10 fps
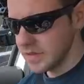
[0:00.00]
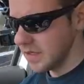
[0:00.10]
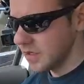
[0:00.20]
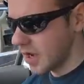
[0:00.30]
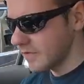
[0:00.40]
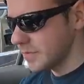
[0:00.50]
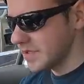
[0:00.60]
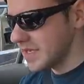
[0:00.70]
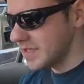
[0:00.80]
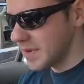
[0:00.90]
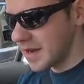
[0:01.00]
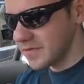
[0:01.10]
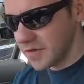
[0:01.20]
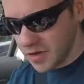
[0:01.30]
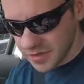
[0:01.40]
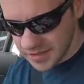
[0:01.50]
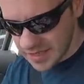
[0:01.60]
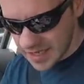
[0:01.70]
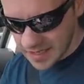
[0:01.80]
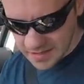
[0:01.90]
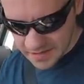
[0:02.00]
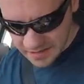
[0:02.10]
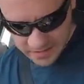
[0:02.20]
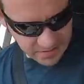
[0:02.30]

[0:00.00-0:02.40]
You don't have a percentage bar, of course, and